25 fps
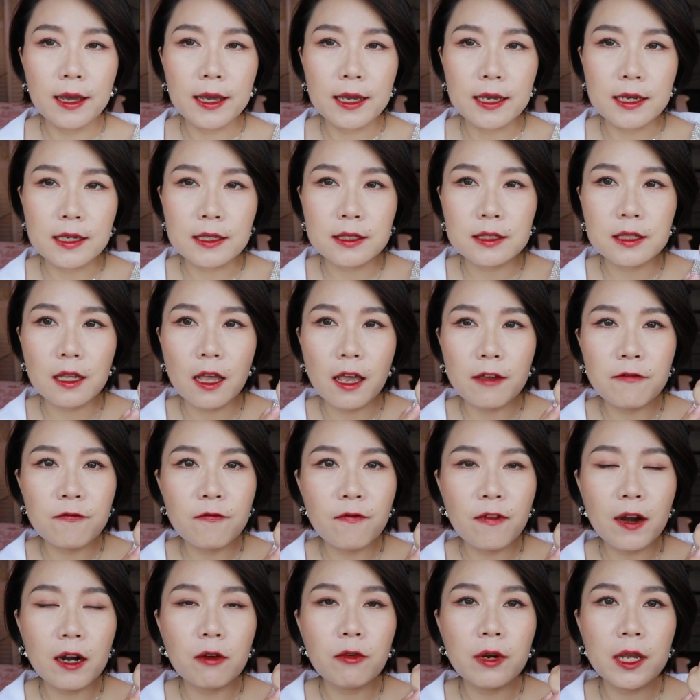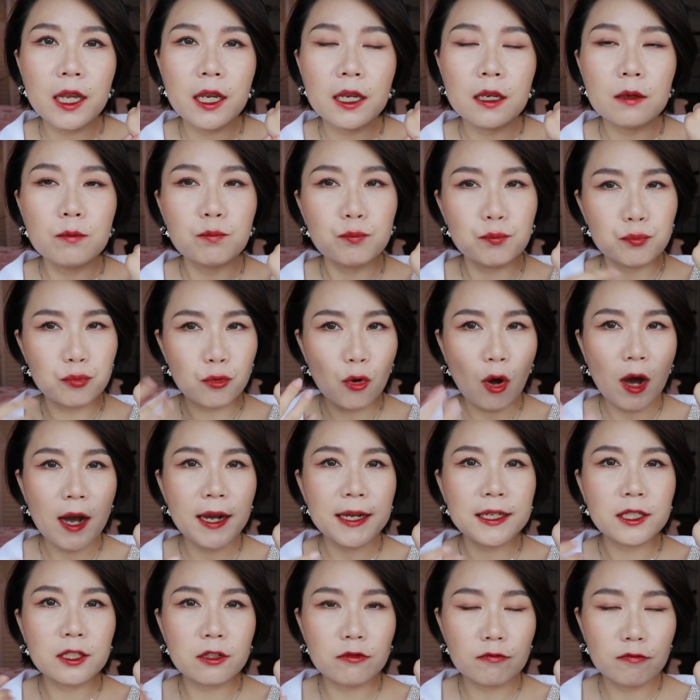It's a very
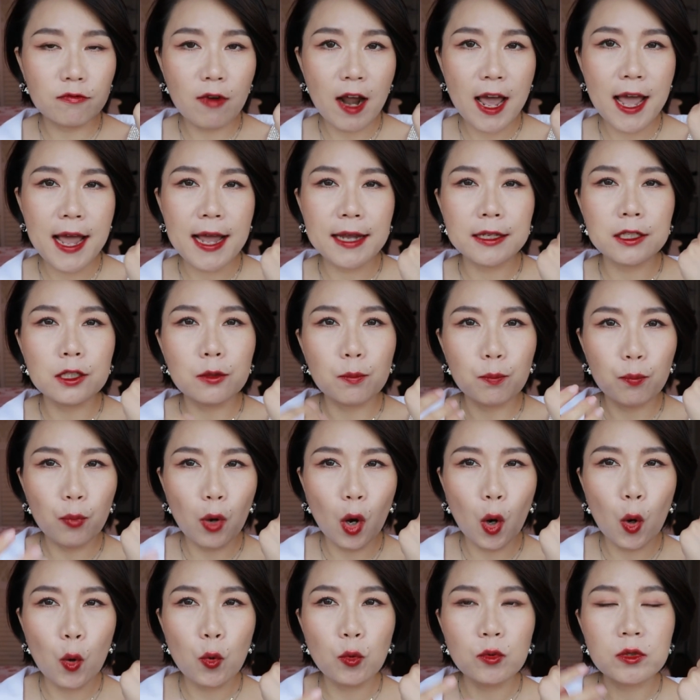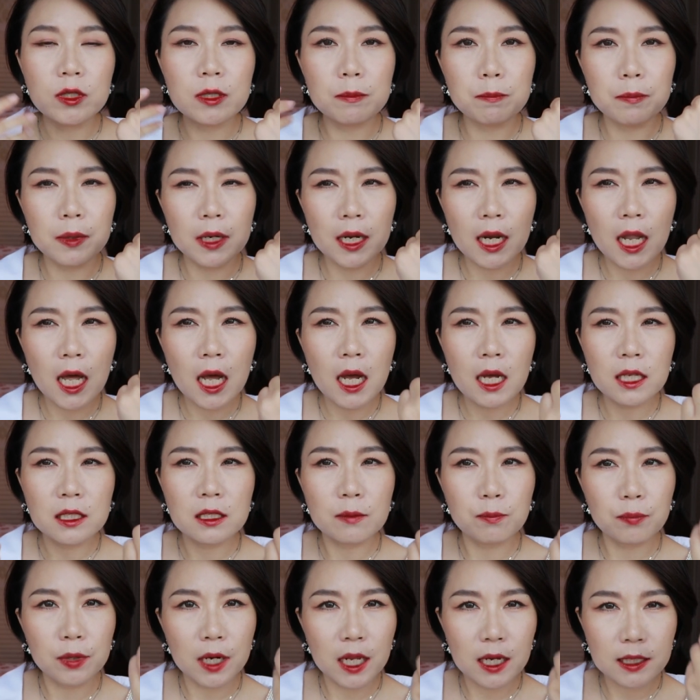bright red, bold
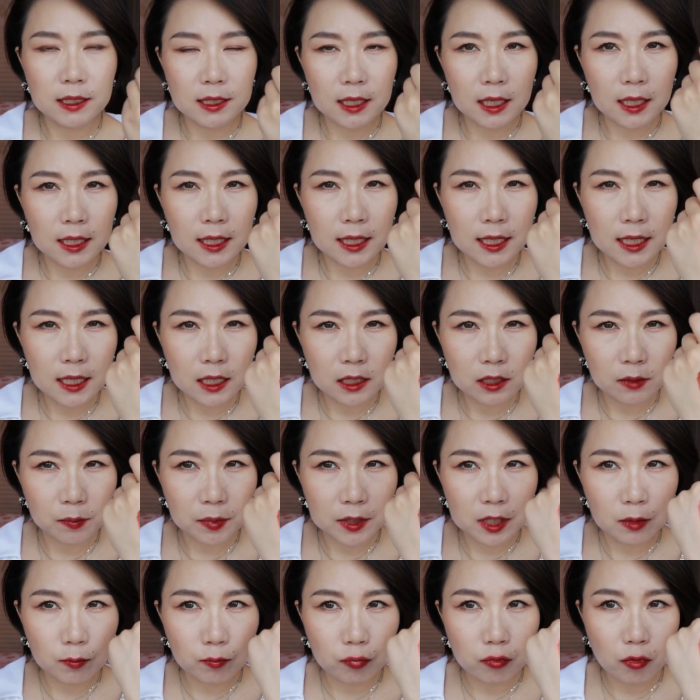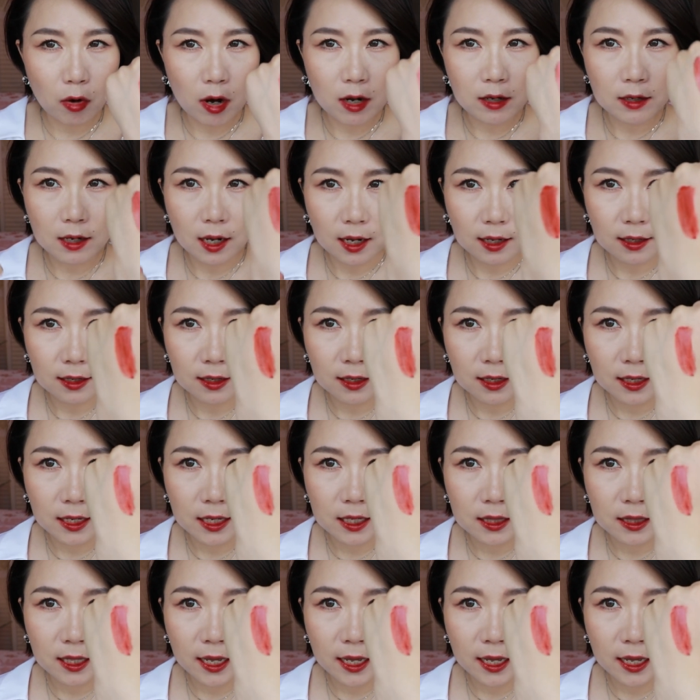blood, plus a little bit of brown color in